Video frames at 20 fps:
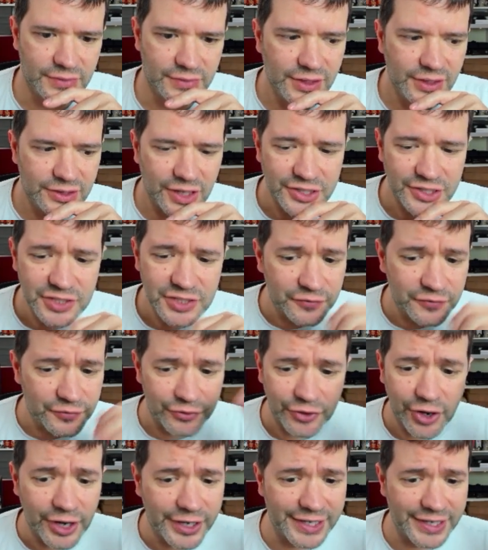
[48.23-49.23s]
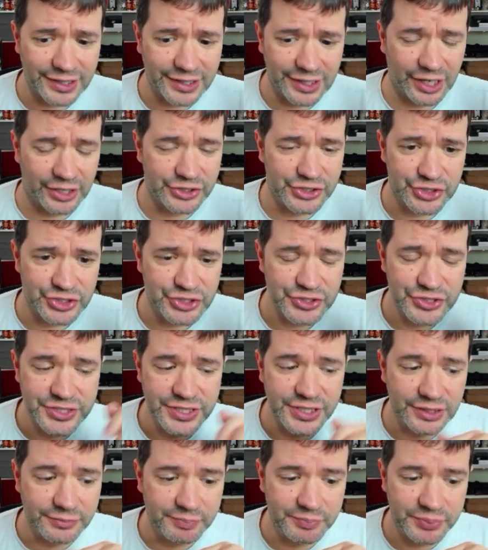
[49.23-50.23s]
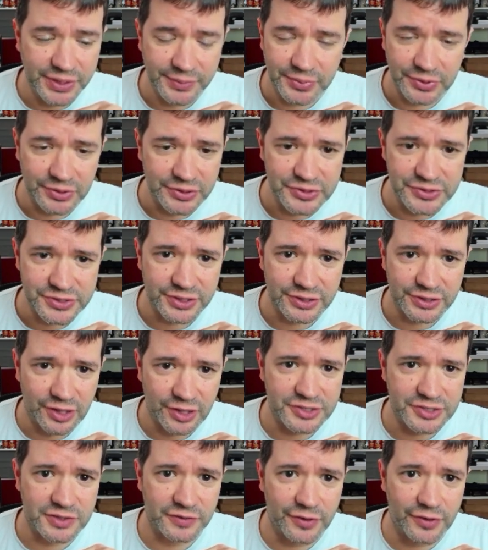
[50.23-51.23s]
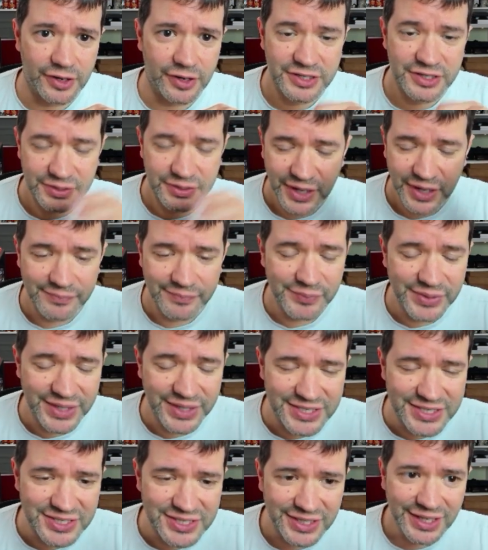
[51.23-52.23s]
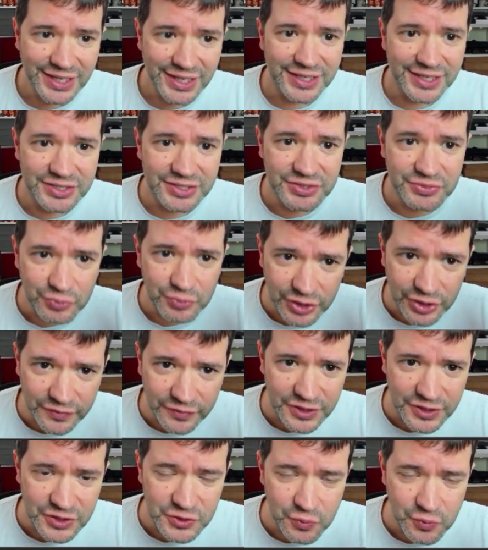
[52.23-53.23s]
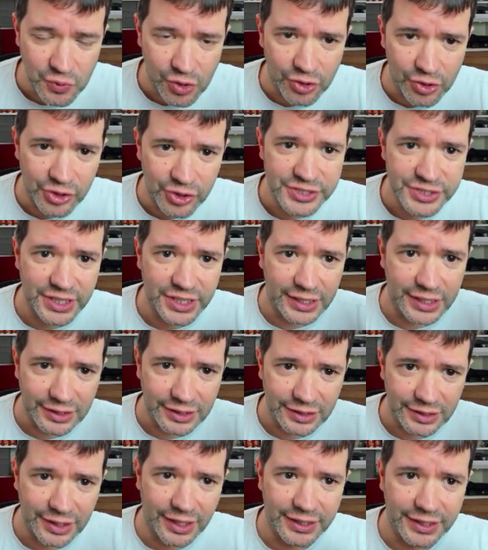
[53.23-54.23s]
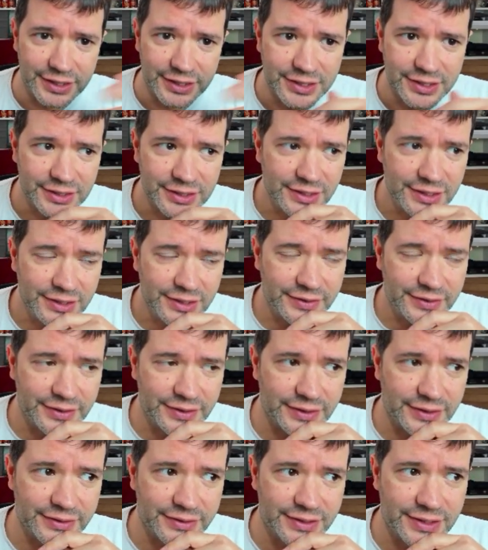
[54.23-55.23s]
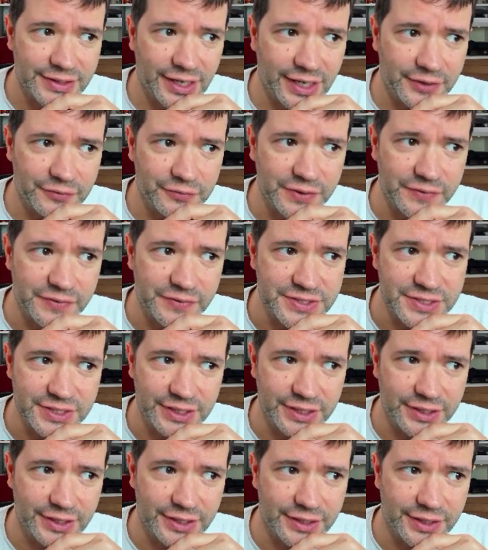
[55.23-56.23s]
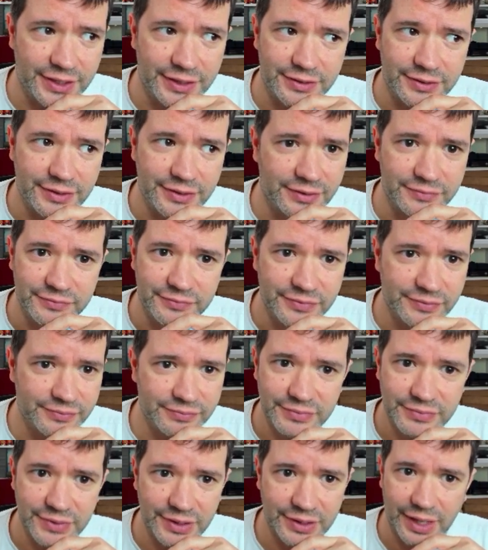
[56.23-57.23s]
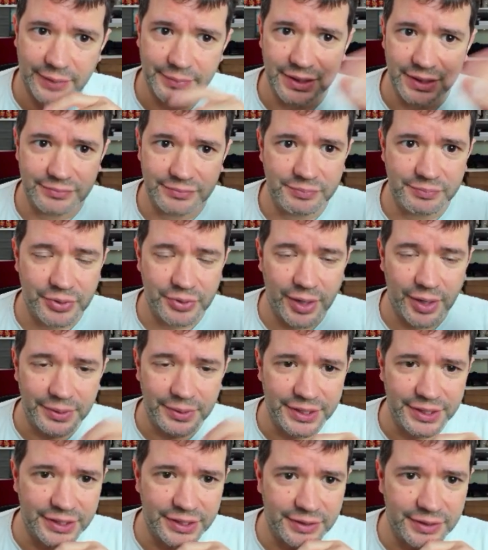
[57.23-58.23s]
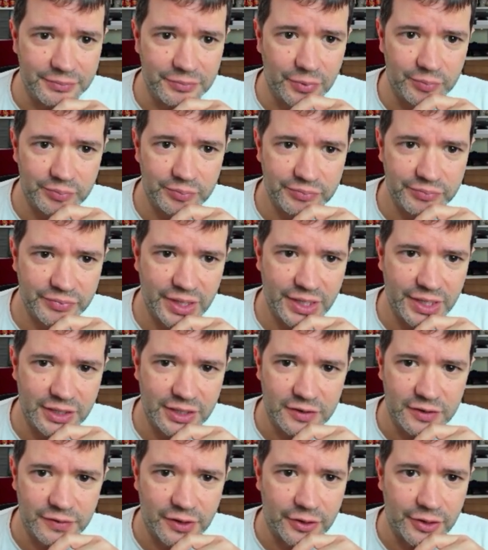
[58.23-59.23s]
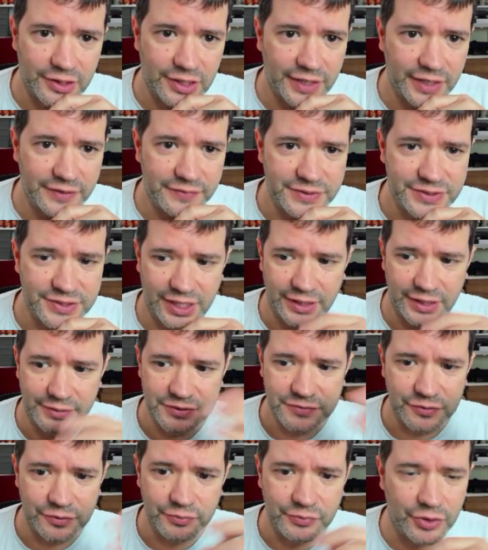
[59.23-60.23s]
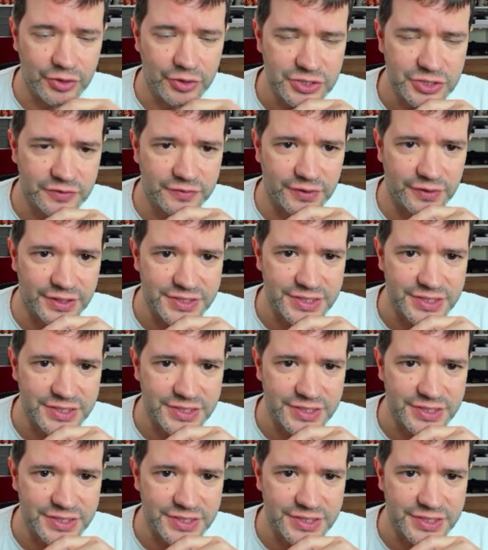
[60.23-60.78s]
Lots of rocket launchers. You see people using lots of rocket, and because it's one of these wars unlike the kind we've seen I mean, probably in many of our lifetimes, for most of us,